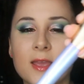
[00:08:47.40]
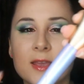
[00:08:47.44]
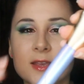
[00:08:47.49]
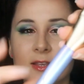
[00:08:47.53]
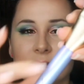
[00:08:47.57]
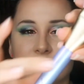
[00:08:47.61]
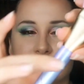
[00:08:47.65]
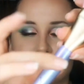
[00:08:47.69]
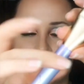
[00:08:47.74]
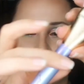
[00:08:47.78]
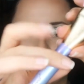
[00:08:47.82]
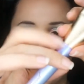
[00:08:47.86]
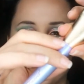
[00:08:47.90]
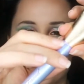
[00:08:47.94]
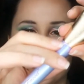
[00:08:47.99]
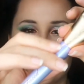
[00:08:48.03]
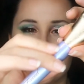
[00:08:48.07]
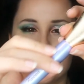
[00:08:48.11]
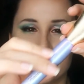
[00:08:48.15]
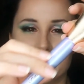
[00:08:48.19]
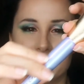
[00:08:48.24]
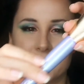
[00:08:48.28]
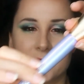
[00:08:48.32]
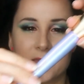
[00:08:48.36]

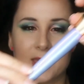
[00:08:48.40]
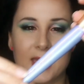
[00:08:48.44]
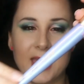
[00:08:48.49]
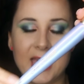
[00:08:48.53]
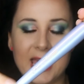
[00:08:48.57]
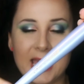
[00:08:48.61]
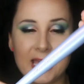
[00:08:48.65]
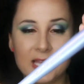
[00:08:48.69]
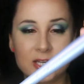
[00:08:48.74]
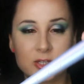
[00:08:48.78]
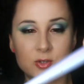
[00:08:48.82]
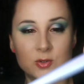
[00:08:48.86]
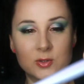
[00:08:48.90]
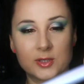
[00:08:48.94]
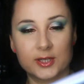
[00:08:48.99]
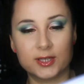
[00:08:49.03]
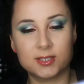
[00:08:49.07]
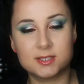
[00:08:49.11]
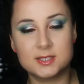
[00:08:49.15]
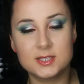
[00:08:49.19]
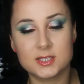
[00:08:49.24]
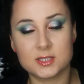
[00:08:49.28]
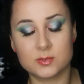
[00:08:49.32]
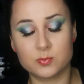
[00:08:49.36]
So the handle
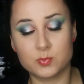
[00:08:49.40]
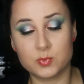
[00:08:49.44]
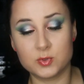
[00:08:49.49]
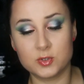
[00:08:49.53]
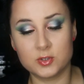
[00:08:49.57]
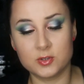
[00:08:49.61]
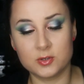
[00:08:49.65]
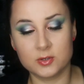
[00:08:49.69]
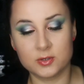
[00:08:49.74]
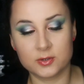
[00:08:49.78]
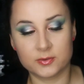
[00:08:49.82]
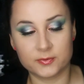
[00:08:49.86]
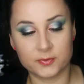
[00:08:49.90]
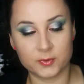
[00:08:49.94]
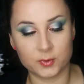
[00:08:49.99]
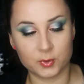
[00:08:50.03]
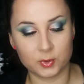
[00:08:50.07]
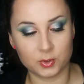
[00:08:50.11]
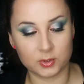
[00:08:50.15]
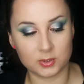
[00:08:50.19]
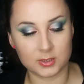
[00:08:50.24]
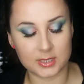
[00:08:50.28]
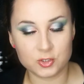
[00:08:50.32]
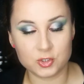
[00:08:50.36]
is this
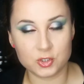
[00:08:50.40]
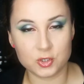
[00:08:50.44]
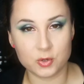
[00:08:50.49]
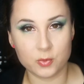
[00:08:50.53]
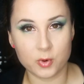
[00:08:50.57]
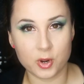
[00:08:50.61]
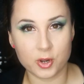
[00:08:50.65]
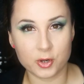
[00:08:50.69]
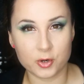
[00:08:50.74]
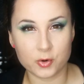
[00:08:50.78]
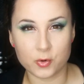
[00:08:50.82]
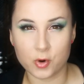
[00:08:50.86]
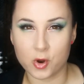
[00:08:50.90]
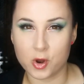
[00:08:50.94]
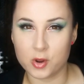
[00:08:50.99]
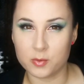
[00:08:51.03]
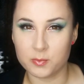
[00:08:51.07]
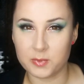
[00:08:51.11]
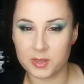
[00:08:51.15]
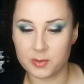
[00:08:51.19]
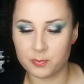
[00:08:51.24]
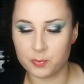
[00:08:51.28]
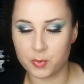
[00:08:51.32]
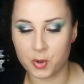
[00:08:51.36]
beautiful
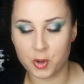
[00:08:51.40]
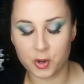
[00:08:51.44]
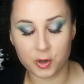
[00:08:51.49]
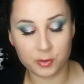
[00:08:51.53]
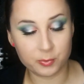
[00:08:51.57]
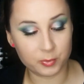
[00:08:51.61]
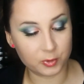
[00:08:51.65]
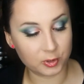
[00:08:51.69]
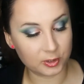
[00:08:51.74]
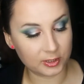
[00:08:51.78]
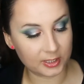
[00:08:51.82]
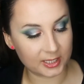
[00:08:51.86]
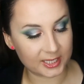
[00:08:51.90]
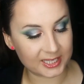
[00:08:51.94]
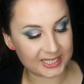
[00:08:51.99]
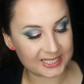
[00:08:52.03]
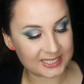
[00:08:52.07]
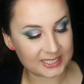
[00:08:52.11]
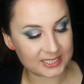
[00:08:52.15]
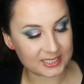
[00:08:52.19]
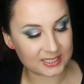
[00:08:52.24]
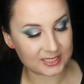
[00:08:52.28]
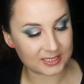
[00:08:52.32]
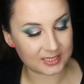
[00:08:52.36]
duochromy purple
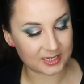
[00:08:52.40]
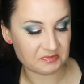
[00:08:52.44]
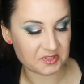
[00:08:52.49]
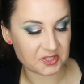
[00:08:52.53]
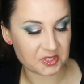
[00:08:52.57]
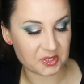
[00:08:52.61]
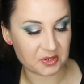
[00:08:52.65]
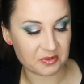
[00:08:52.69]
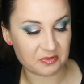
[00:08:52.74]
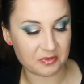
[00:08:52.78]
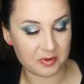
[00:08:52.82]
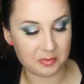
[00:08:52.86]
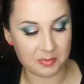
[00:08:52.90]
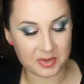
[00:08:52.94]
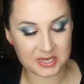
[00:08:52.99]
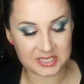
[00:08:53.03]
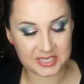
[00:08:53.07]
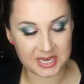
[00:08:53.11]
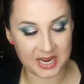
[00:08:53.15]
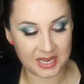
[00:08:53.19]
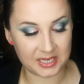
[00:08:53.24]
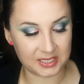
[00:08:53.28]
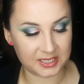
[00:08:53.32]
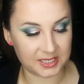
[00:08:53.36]
and sort of a
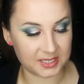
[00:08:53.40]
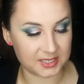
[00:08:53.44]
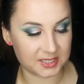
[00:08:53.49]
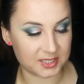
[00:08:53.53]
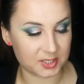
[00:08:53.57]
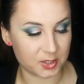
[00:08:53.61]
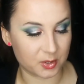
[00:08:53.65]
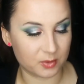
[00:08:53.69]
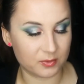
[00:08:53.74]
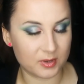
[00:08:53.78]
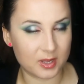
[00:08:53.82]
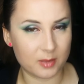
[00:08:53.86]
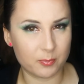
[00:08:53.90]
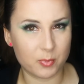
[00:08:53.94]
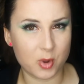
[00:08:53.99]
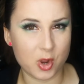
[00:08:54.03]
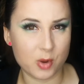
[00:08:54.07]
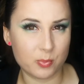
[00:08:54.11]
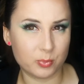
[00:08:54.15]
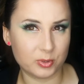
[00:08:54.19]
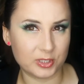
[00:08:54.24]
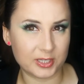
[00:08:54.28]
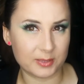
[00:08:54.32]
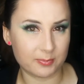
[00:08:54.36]
metallic silver,
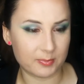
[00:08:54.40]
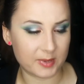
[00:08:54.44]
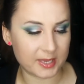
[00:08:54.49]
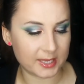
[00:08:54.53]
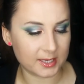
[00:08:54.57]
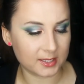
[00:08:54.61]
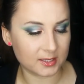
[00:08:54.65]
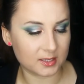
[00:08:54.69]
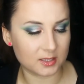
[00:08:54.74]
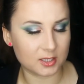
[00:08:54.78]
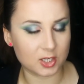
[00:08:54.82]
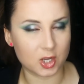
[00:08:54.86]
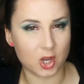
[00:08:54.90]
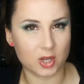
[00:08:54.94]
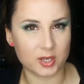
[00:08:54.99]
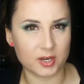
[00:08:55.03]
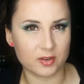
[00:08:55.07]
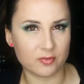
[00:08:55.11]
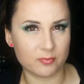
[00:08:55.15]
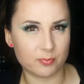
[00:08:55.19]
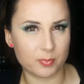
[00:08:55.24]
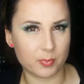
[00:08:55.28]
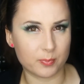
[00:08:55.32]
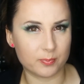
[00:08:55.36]
purpley pink kind
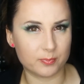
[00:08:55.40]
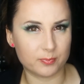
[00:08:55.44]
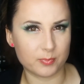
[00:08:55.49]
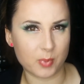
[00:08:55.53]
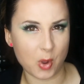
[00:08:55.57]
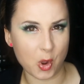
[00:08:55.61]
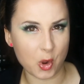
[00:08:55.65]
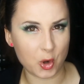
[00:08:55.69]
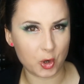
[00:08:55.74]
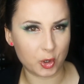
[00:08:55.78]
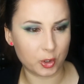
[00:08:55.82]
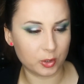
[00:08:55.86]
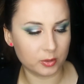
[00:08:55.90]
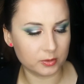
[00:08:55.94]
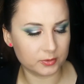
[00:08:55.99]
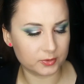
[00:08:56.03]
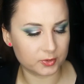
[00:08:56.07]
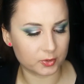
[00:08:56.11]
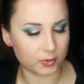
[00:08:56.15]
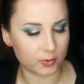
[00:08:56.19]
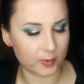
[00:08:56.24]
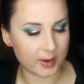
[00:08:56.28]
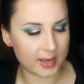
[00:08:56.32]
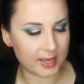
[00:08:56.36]
of pearl
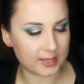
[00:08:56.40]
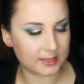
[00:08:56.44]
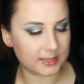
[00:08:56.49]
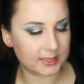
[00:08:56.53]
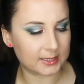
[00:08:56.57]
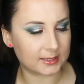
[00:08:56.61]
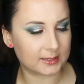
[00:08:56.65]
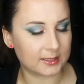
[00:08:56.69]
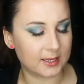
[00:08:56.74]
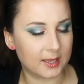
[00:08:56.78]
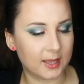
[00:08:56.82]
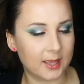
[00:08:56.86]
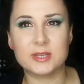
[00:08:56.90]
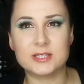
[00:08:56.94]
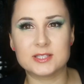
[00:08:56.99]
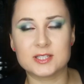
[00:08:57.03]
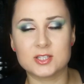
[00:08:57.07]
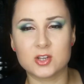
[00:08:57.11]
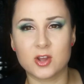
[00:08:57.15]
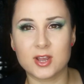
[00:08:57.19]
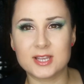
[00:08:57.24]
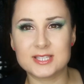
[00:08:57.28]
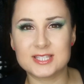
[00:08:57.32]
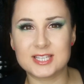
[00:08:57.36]
throughout it. It's
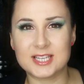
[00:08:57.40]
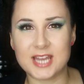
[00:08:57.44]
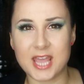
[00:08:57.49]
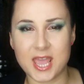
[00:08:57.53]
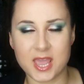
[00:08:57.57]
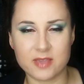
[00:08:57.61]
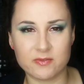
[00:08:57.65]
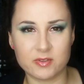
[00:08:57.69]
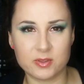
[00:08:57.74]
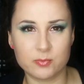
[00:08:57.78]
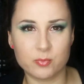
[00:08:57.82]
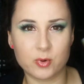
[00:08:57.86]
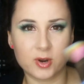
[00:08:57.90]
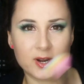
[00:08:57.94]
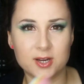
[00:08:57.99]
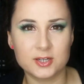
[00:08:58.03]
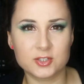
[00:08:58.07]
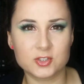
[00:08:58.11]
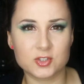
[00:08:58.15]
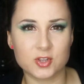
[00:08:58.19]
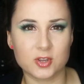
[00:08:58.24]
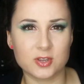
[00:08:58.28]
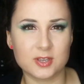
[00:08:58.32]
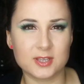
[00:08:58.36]
nice and heavy
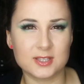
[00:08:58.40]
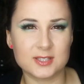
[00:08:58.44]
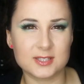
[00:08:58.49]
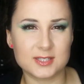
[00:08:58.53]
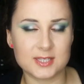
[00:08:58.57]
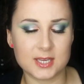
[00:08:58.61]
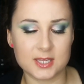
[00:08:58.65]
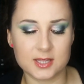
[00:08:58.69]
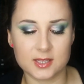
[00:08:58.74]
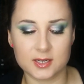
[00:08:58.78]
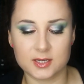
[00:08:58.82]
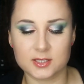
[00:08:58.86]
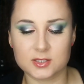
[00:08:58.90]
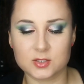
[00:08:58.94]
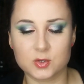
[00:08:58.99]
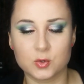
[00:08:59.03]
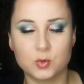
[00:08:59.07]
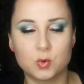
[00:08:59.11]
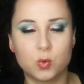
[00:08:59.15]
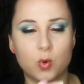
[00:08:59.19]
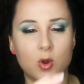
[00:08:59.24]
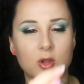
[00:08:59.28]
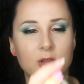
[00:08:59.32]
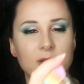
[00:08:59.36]
brush, so you can see that it's
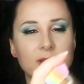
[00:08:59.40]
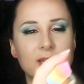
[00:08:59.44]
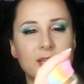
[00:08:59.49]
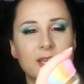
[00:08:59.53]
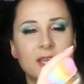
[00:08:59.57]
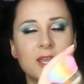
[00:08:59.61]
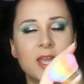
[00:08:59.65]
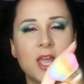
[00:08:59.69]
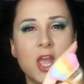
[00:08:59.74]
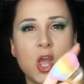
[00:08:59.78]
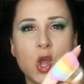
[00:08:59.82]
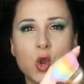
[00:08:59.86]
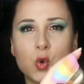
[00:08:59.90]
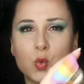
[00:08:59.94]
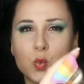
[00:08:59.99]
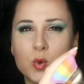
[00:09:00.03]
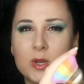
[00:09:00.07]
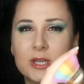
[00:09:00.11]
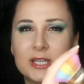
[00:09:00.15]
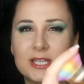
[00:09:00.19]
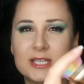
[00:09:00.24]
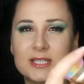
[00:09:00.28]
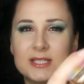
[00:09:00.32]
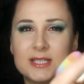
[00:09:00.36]
good quality.
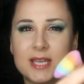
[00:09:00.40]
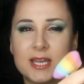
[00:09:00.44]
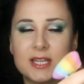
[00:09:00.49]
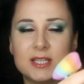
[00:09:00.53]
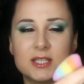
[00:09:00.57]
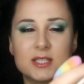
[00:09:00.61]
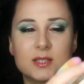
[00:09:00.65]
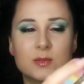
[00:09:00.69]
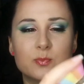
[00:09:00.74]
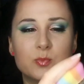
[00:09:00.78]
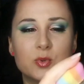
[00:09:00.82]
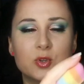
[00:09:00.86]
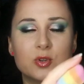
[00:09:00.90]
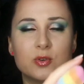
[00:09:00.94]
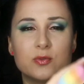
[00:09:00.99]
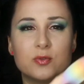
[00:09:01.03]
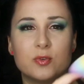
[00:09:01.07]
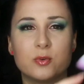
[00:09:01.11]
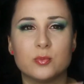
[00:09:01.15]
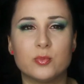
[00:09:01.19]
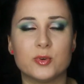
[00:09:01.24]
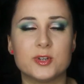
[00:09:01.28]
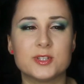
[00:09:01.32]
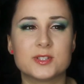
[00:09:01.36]
Really dense,
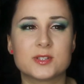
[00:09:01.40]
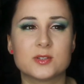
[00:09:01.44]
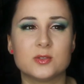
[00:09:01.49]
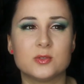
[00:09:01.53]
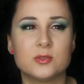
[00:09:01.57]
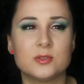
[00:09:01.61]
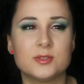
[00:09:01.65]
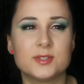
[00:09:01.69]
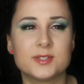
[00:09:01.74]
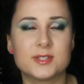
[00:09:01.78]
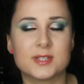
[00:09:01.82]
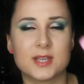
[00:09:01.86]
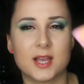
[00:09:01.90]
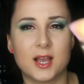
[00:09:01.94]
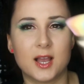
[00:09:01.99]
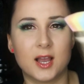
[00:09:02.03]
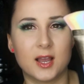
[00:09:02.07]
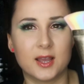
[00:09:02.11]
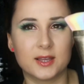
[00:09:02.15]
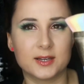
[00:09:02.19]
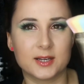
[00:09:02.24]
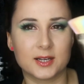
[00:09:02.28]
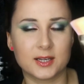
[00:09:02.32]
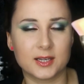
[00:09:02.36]
beautiful bristles,
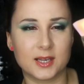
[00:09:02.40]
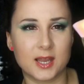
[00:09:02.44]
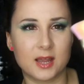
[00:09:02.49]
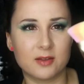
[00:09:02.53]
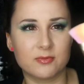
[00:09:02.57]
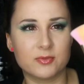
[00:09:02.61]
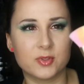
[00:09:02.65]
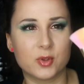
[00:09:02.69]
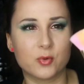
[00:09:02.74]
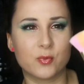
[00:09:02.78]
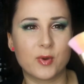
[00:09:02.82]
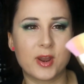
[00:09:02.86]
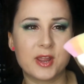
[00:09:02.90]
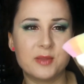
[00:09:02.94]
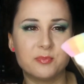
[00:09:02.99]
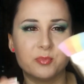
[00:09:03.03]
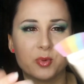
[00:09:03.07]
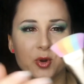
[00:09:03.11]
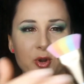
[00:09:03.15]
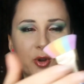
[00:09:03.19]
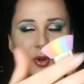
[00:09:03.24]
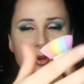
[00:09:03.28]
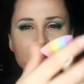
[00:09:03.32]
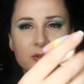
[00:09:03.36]
and I love the
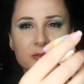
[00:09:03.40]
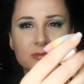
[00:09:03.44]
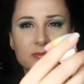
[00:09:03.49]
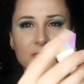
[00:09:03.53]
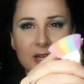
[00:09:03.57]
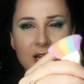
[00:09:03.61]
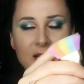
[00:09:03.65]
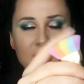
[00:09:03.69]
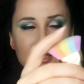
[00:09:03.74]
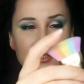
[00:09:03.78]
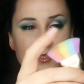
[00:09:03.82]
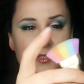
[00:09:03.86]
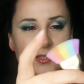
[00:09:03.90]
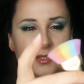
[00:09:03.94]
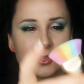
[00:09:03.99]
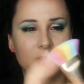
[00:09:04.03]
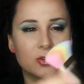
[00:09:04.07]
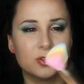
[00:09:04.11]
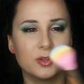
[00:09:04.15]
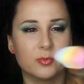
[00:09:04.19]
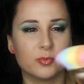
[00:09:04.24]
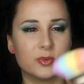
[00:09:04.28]
rainbow colors on the